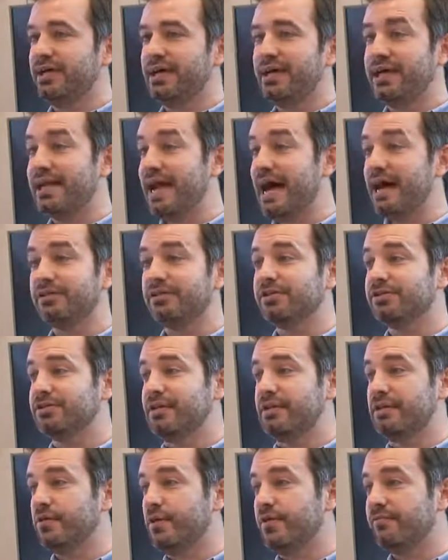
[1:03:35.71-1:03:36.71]
and outlets
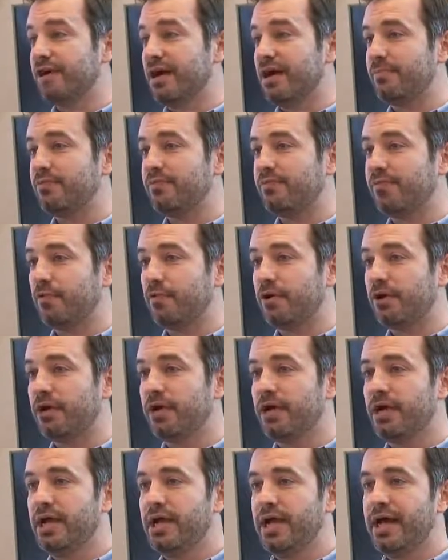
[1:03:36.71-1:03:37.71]
than you ever have before.
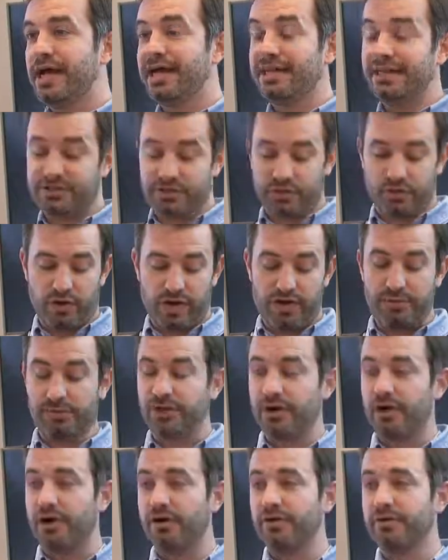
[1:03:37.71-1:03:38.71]
And it's incredibly
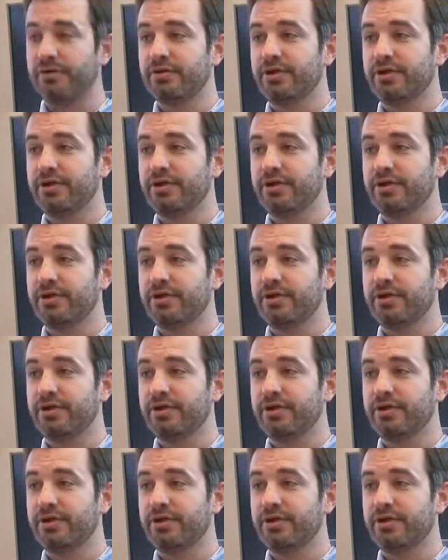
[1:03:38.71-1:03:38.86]
hard.